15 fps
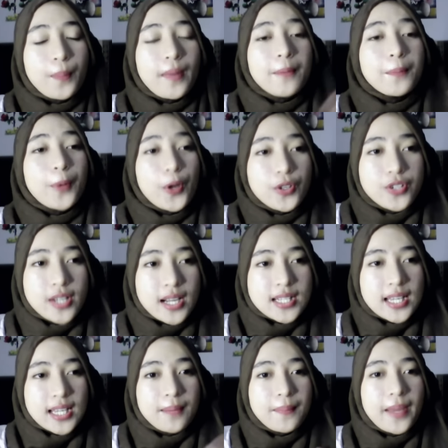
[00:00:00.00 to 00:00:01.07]

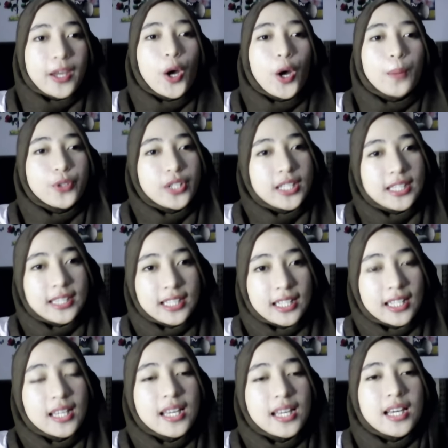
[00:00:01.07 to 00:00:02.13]
projects in my
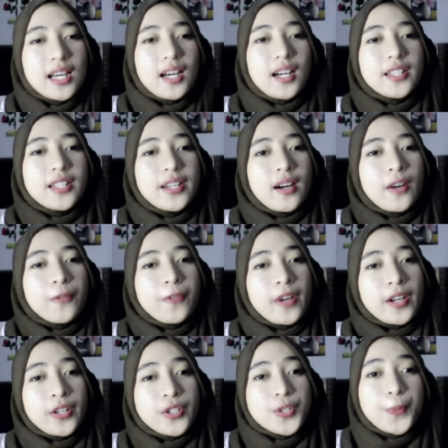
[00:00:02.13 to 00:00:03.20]
community. Mm-hmm. There are
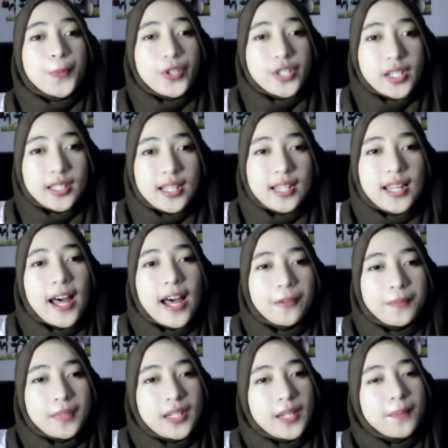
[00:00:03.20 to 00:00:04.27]
various projects that have
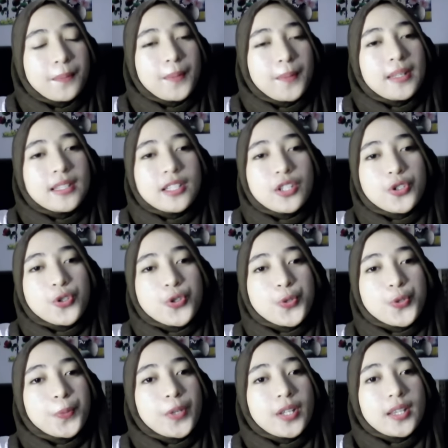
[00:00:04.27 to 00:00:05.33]
been implemented to
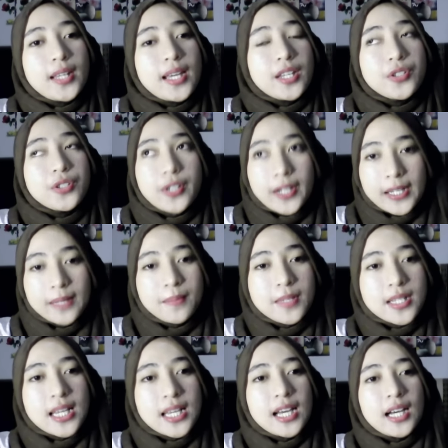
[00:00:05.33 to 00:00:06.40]
support their
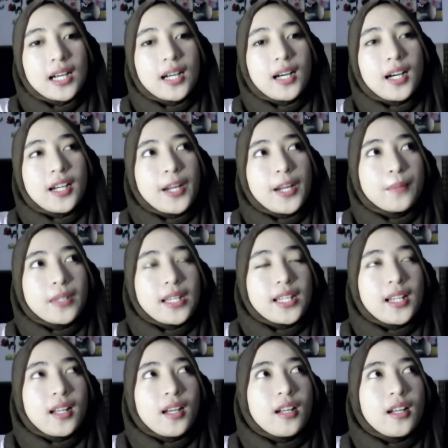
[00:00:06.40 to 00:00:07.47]
dreams, namely
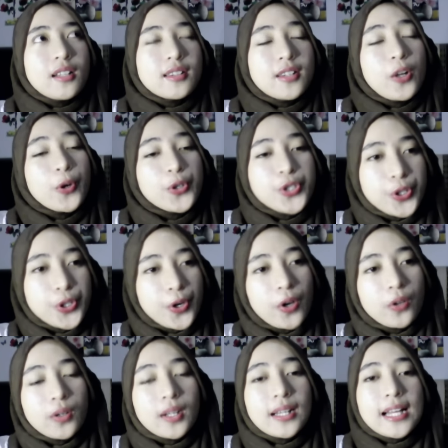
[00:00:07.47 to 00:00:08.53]
talk
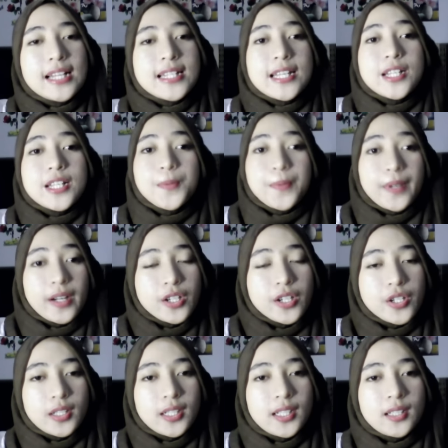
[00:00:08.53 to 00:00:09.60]
show, class
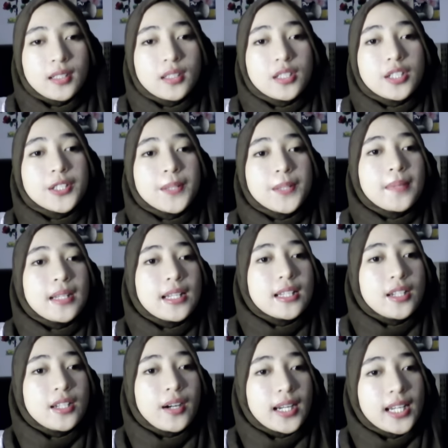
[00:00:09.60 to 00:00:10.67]
inspiration, 30-minute
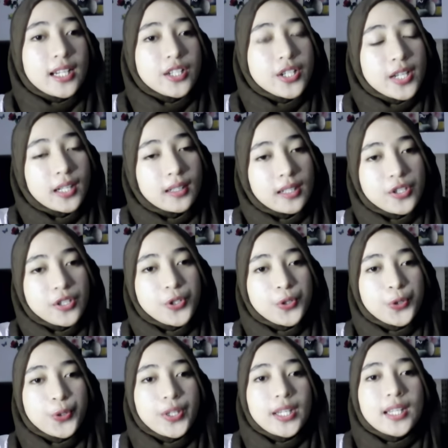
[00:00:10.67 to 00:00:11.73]
reading challenge
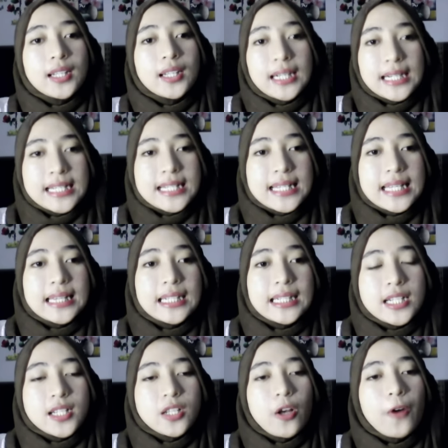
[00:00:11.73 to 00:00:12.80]
to increase
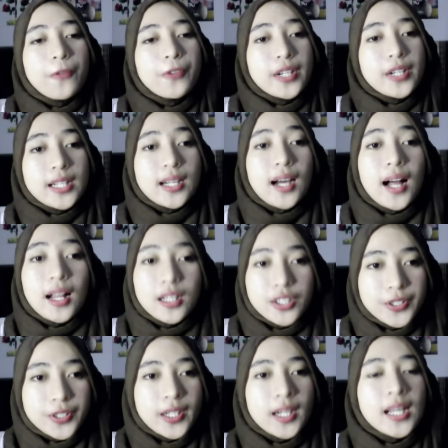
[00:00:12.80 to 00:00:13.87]
interest of reading
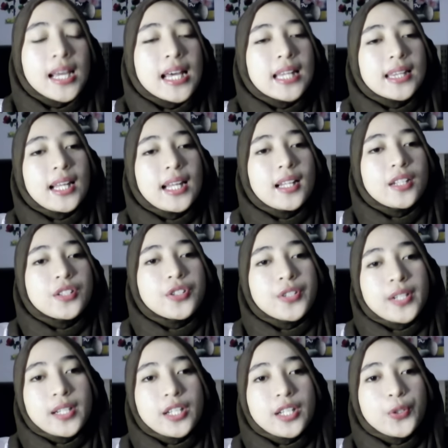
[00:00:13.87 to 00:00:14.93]
culture, talent
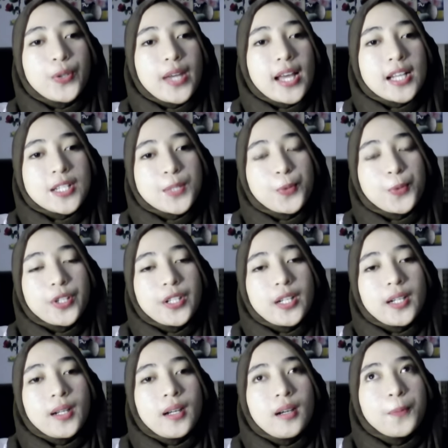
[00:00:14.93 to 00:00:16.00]
training to explore
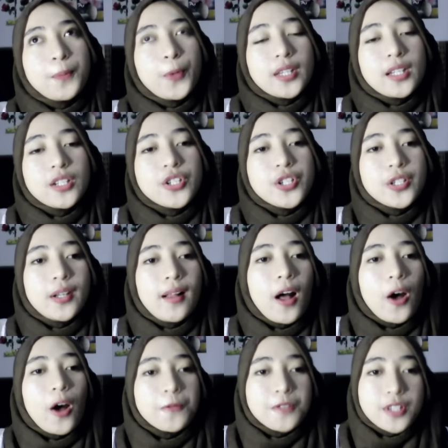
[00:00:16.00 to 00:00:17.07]
the potential
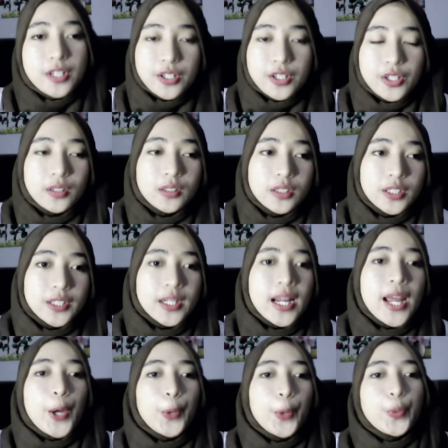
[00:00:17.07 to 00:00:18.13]
of street children,
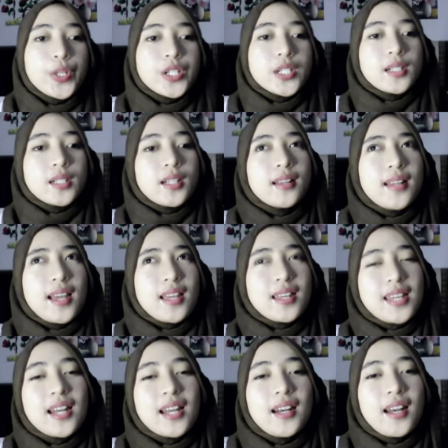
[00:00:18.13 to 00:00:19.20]
which they
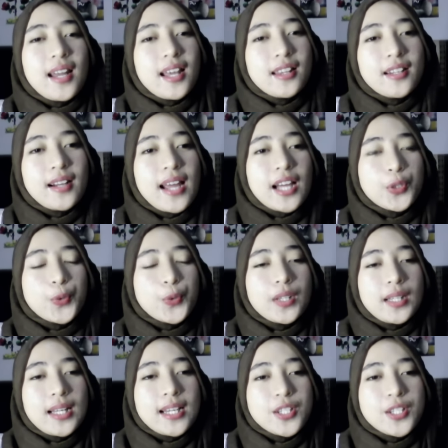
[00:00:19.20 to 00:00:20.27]
can later
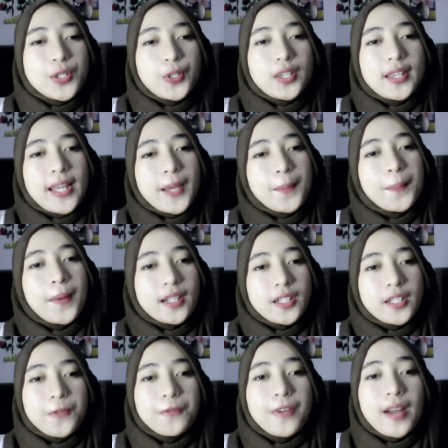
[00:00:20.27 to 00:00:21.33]
actualize to take part
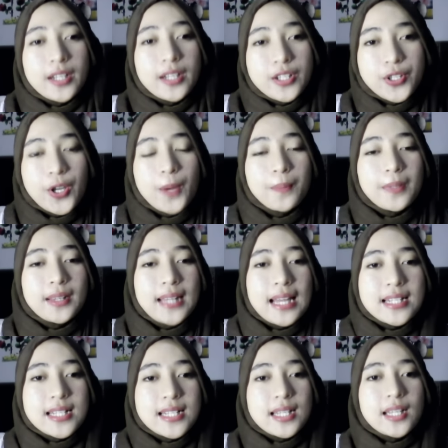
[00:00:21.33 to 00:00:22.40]
in various
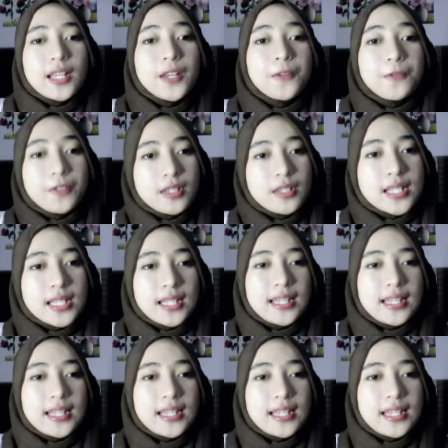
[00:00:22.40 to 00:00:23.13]
competency events that